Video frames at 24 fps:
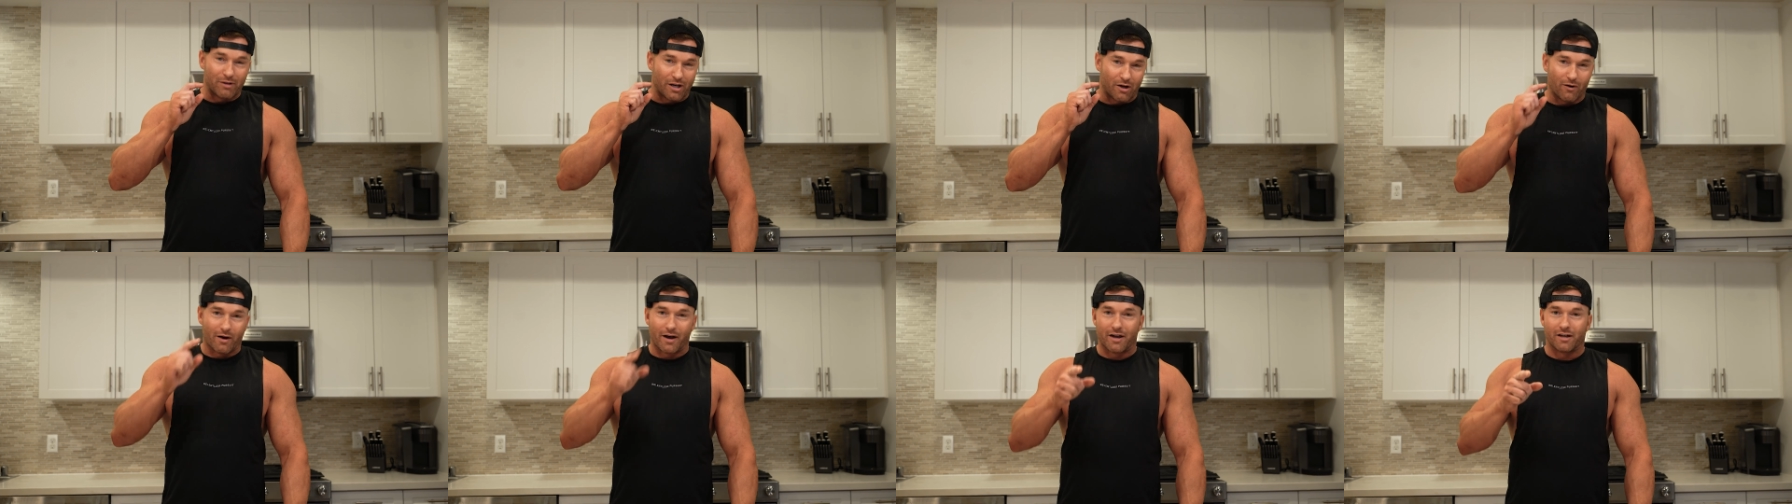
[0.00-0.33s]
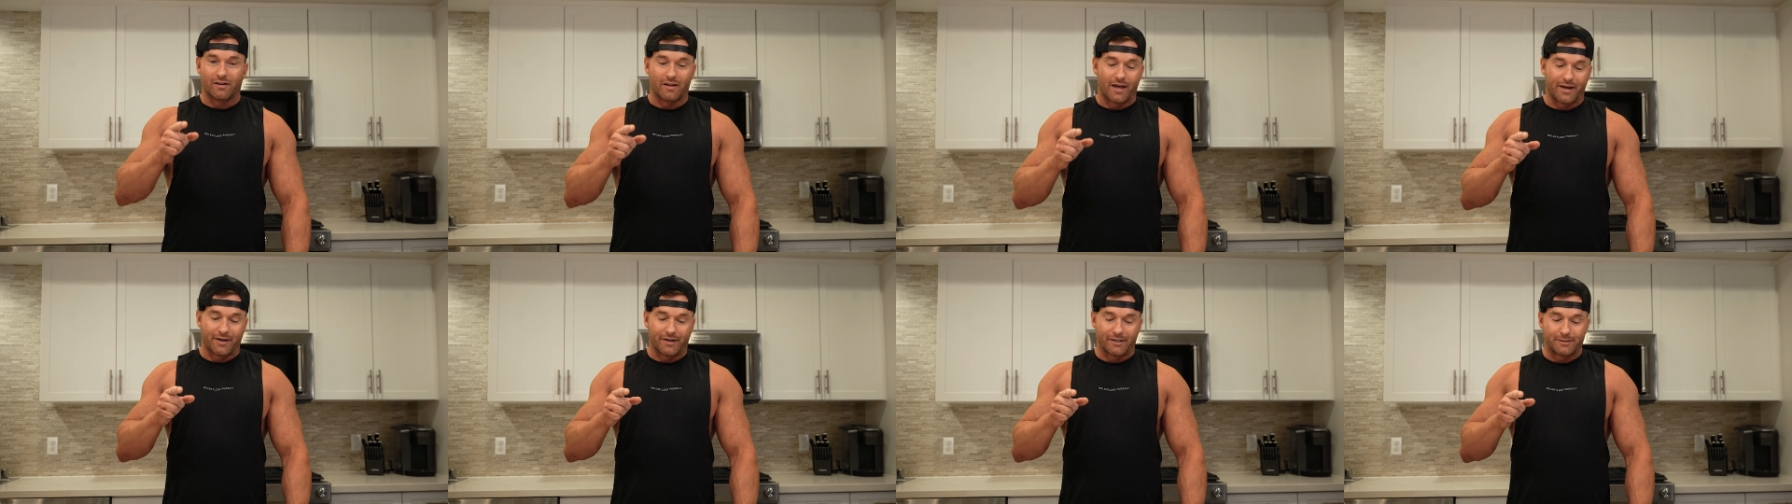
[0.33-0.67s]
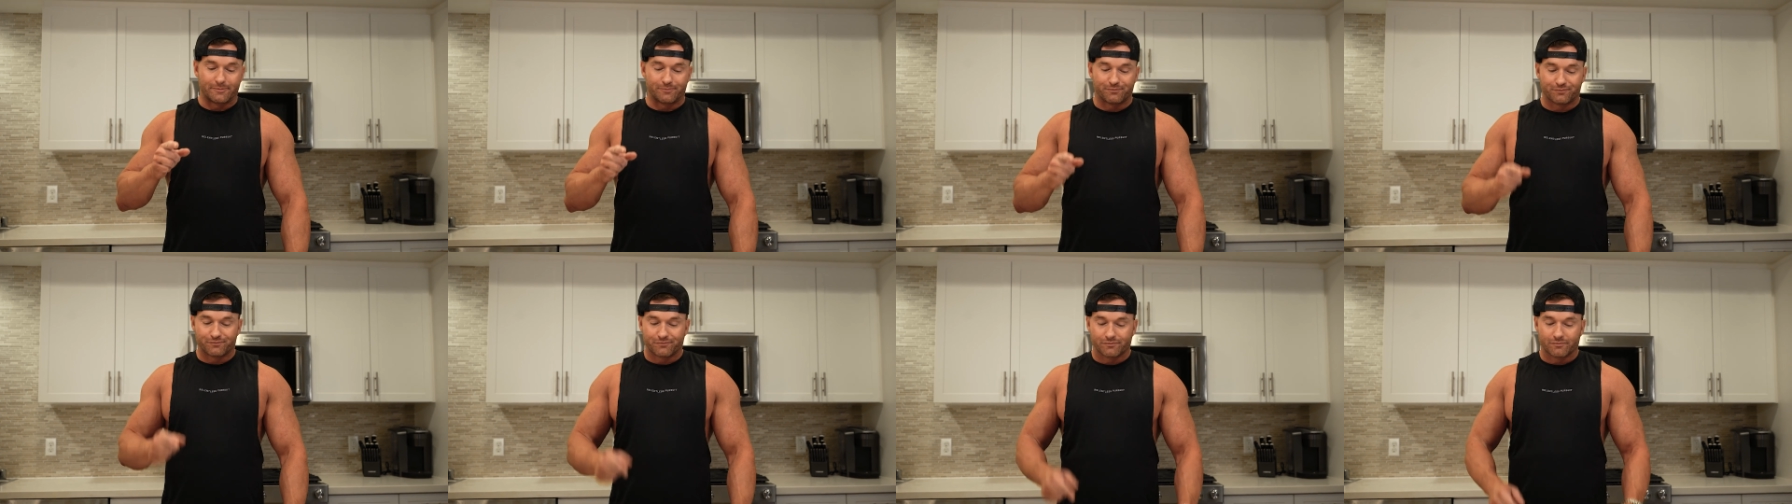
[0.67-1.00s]
me know how you like it.
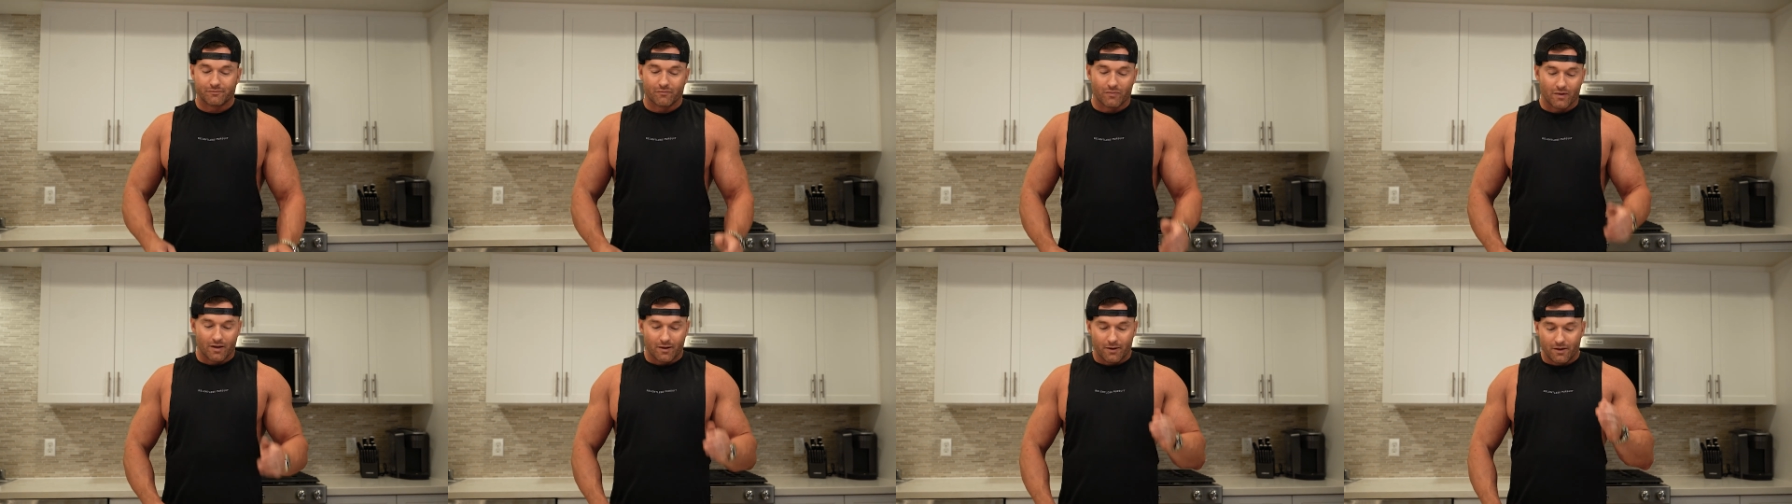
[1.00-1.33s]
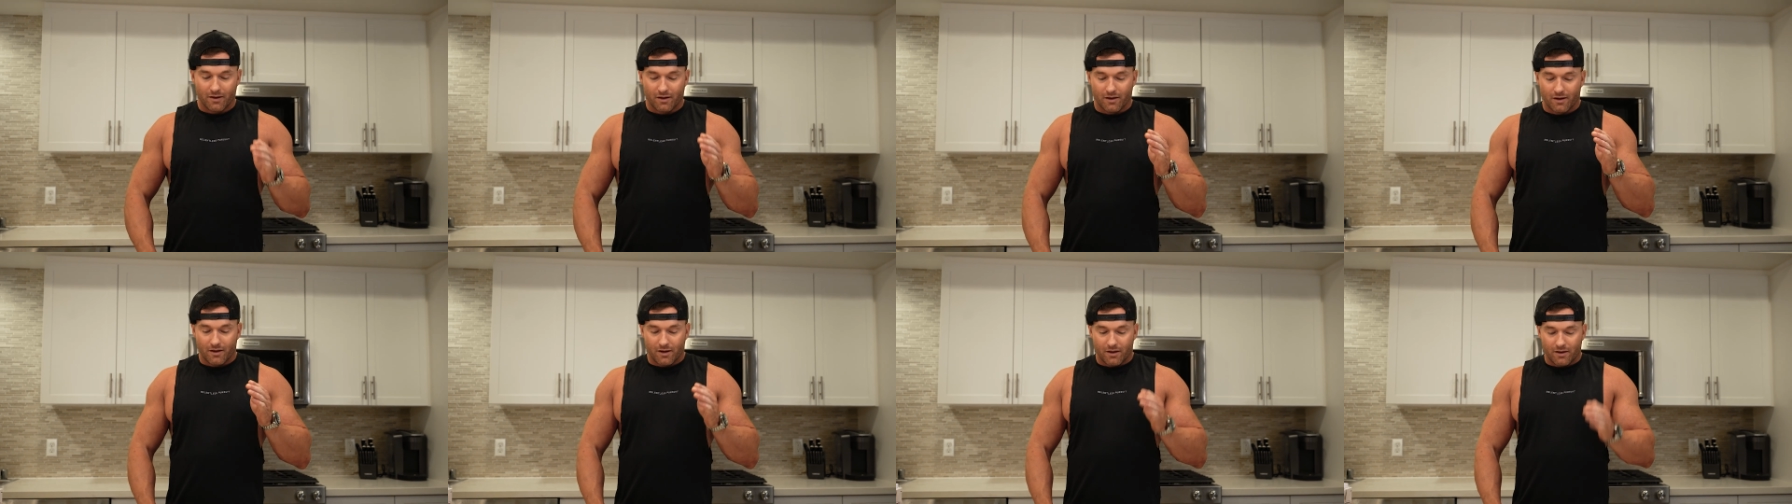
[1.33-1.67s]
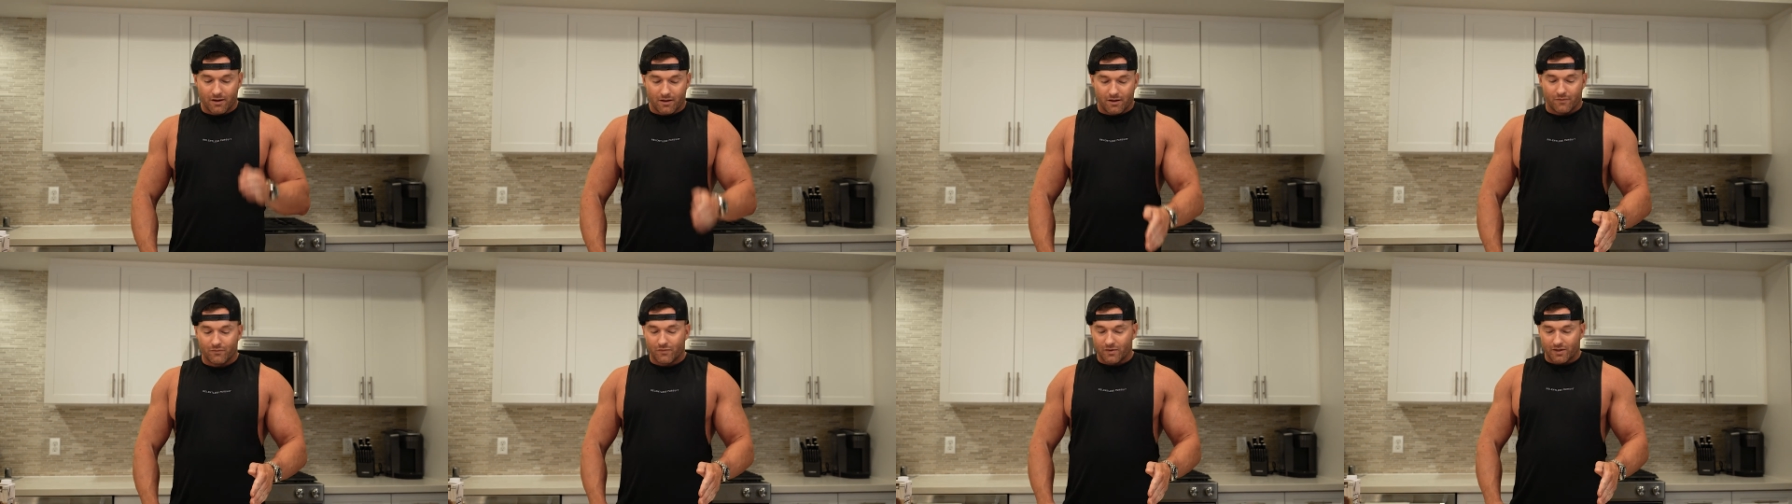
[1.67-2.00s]

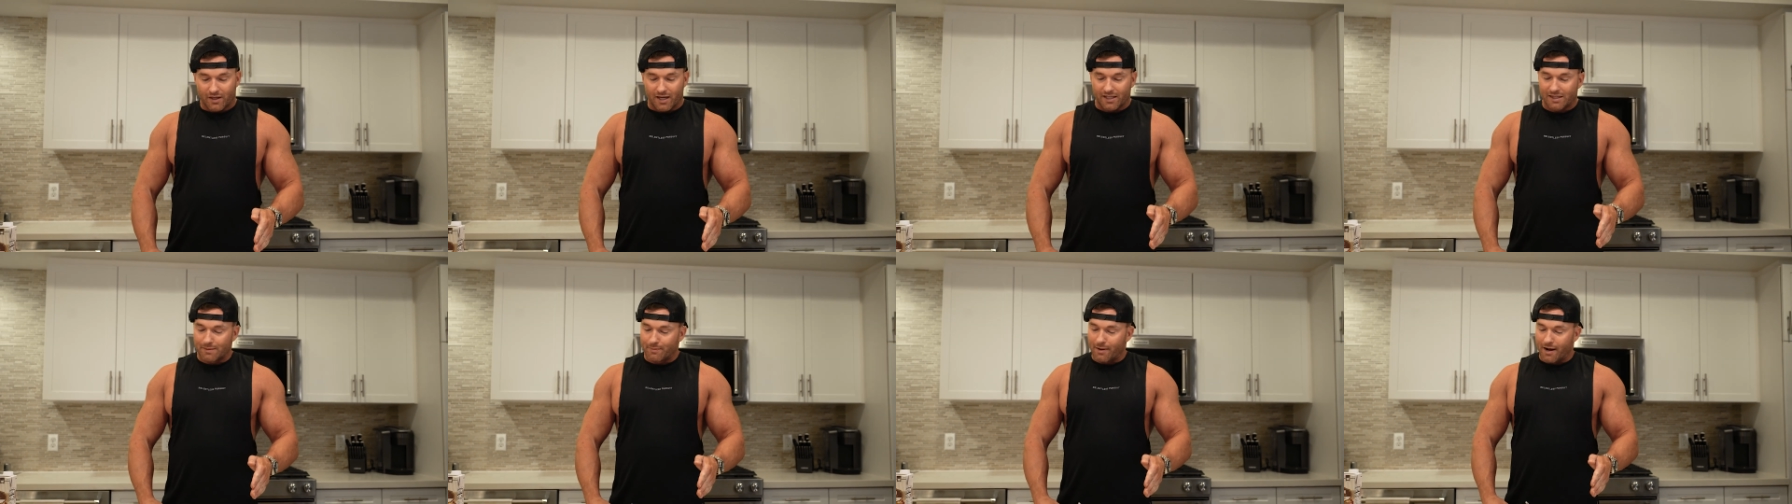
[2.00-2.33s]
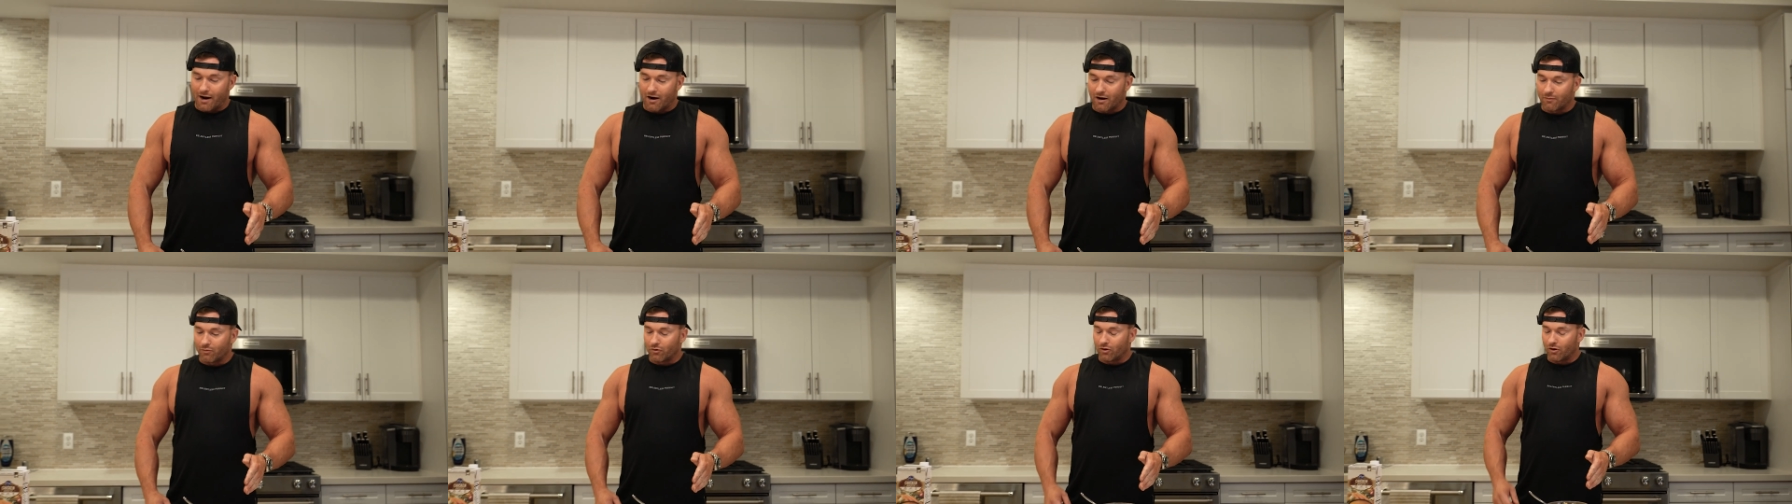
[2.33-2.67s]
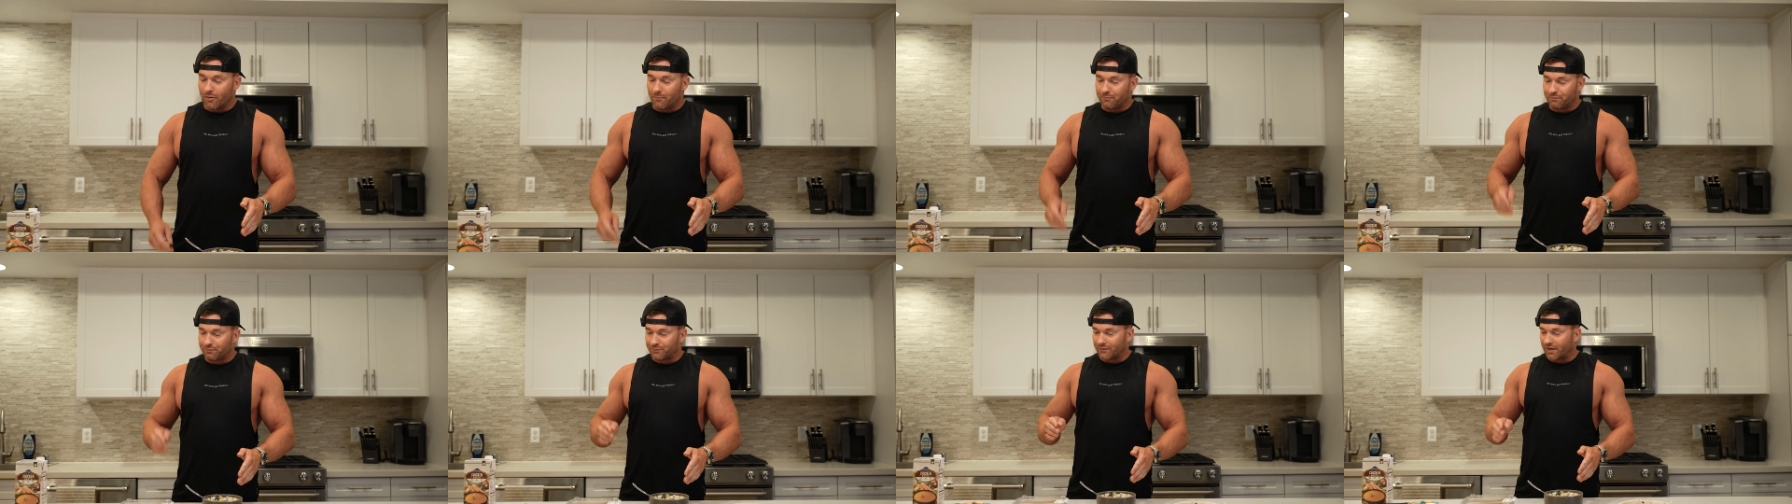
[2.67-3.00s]
Get the power
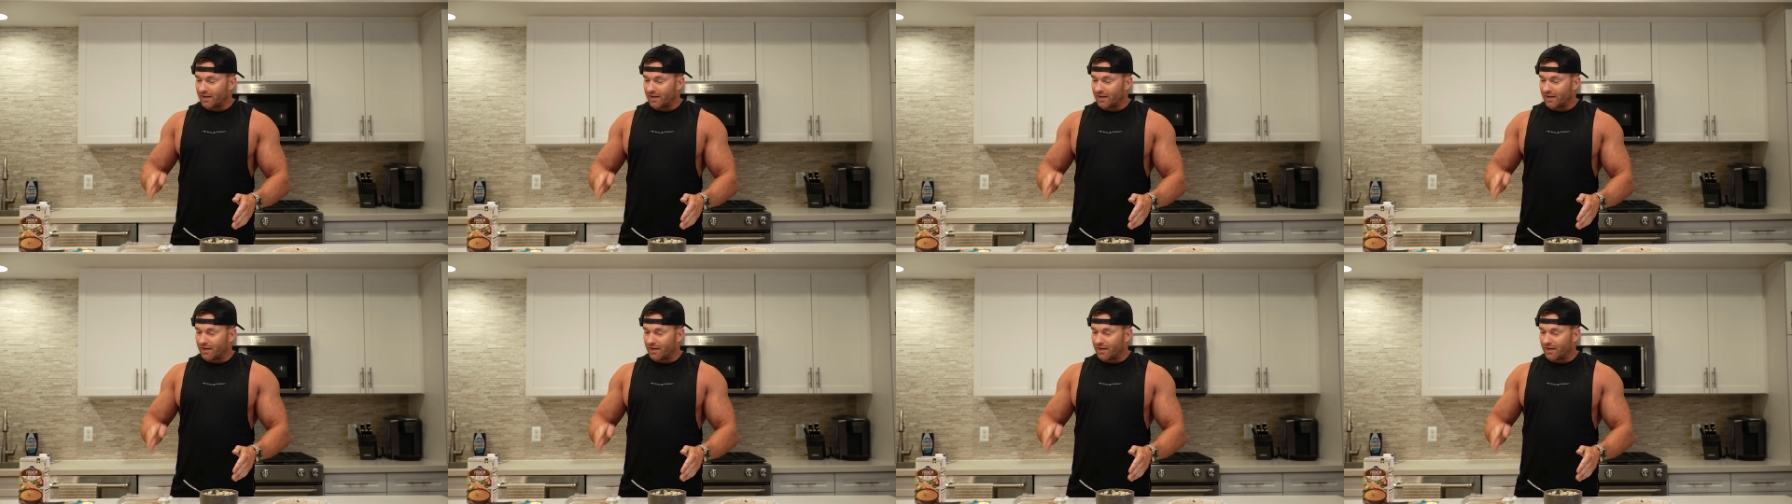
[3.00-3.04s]
bowl,